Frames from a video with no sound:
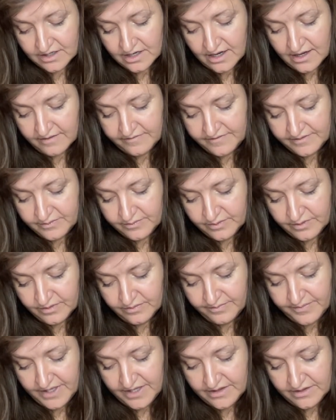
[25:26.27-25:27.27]
often
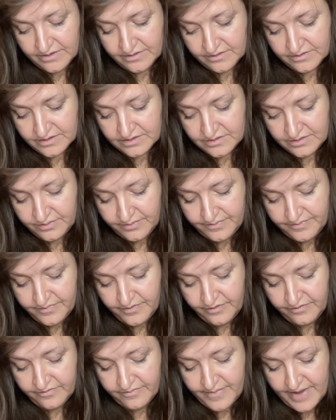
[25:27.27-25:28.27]
will be those who've